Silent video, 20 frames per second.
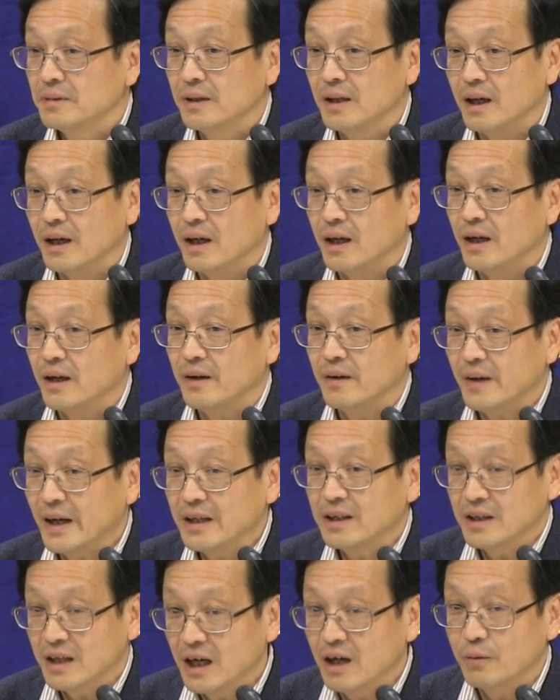
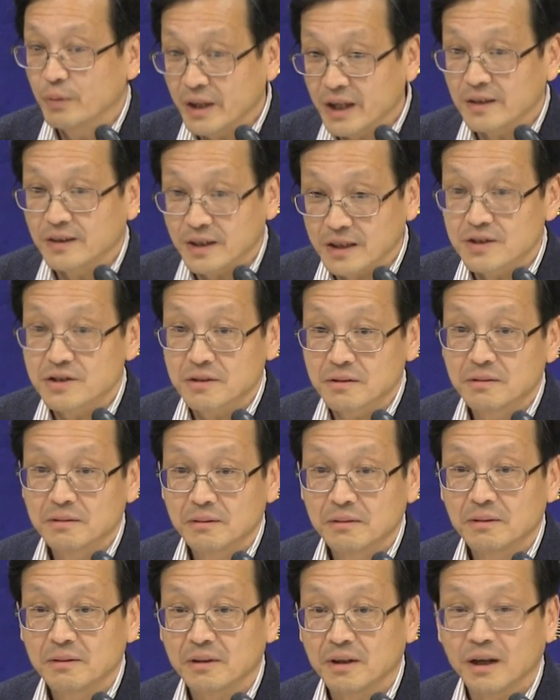Right now, we can test
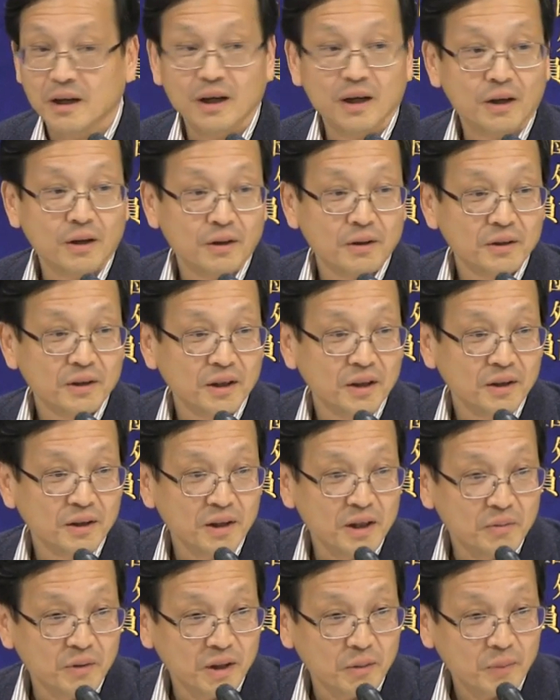the
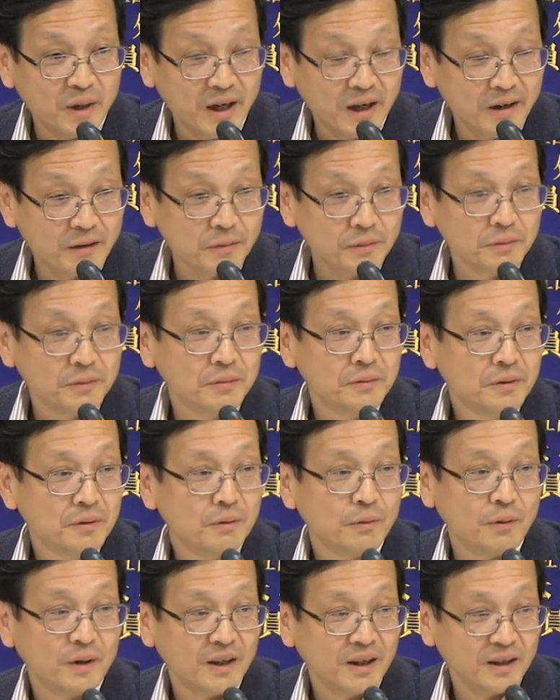even the mild
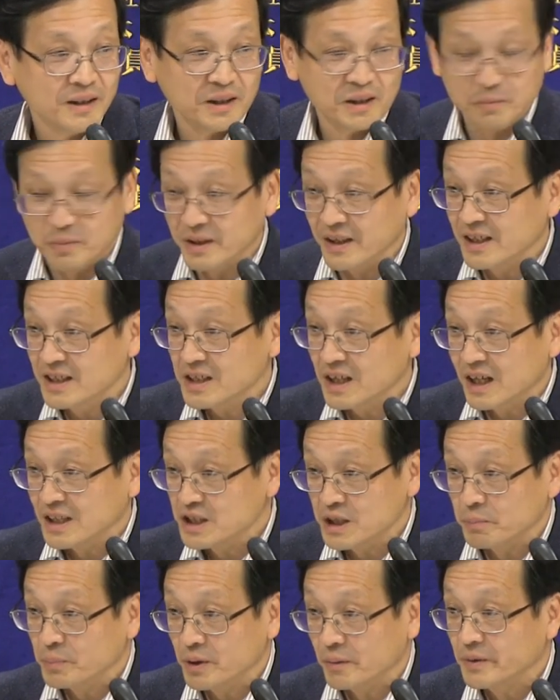or even
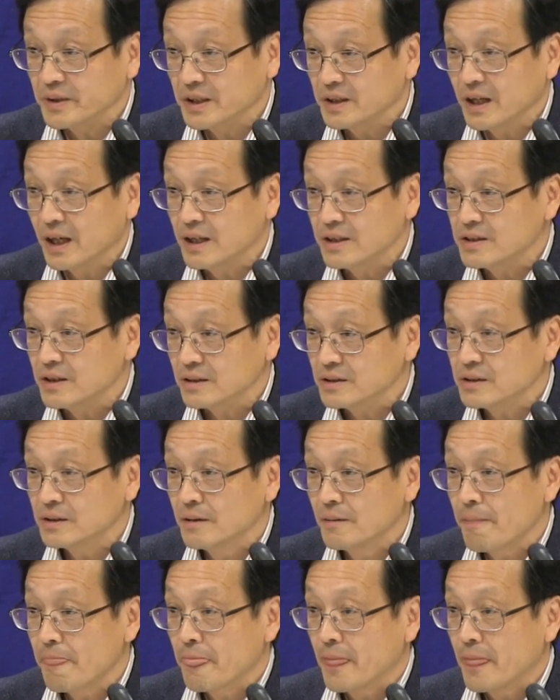asymptomatic cases.